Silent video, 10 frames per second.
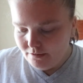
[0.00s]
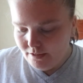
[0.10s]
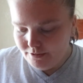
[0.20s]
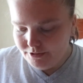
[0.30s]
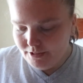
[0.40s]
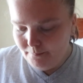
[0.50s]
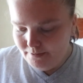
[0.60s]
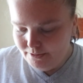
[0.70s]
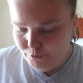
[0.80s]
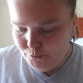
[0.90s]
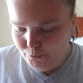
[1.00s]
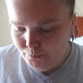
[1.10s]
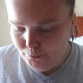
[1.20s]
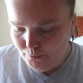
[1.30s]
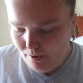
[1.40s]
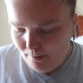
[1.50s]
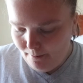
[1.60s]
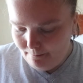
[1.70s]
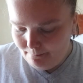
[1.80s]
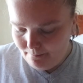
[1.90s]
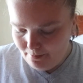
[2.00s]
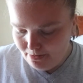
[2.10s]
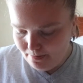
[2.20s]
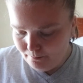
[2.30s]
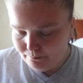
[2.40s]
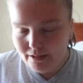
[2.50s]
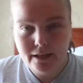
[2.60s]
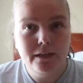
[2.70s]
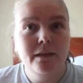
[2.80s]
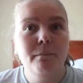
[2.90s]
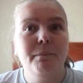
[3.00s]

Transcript: does come into um, play,